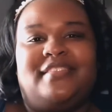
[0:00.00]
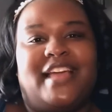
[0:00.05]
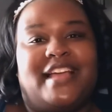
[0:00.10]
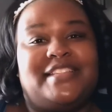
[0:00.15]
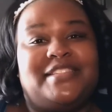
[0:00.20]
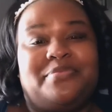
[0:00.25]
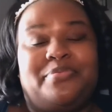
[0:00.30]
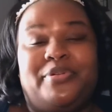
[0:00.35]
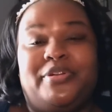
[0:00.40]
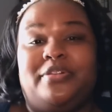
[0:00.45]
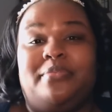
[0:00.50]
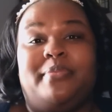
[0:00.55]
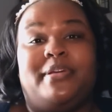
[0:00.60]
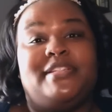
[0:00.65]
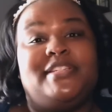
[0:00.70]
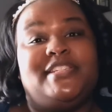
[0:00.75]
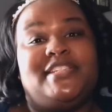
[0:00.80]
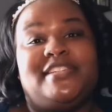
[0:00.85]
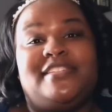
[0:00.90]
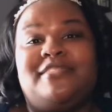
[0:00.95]
That's pretty
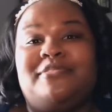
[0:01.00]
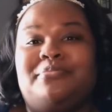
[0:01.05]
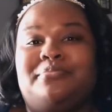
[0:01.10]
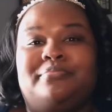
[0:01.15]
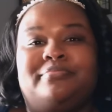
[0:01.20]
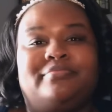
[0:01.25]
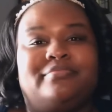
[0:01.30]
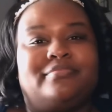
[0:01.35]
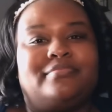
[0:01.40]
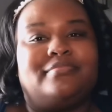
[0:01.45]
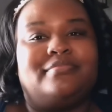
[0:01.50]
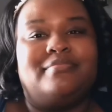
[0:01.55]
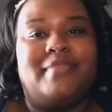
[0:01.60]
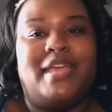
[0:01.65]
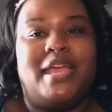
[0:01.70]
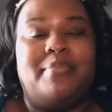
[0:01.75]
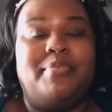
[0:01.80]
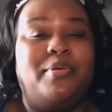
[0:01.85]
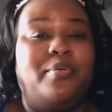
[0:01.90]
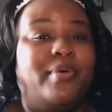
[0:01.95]
much it.
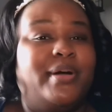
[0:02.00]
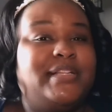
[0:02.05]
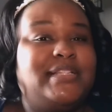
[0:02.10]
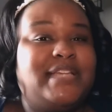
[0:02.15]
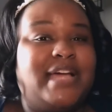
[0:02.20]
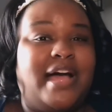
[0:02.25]
Maybe what